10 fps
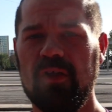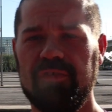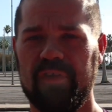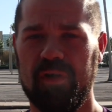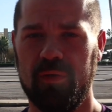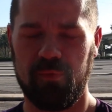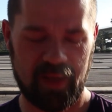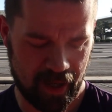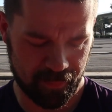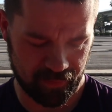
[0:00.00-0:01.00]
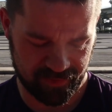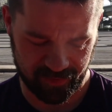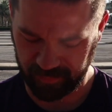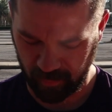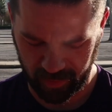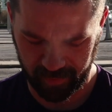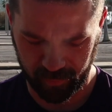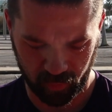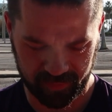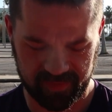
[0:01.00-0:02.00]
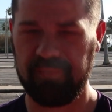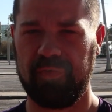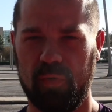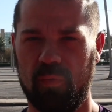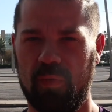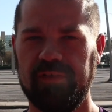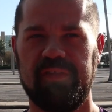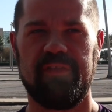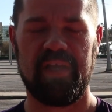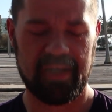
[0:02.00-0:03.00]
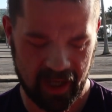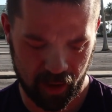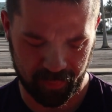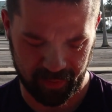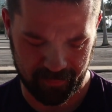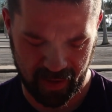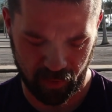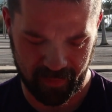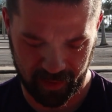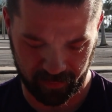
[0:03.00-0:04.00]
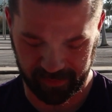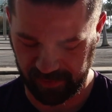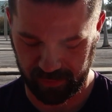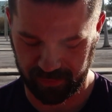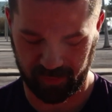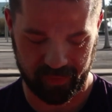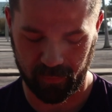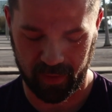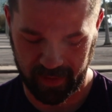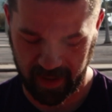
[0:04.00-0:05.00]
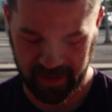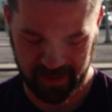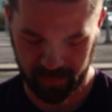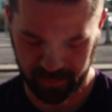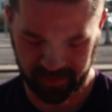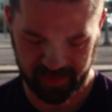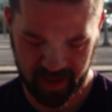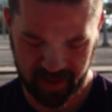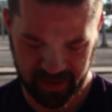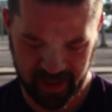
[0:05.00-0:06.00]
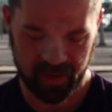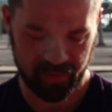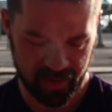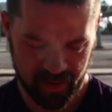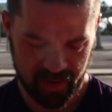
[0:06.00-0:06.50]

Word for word: So Lapras is one of the more difficult ones to take out, but Melmetal is usually the one I use to knock it out.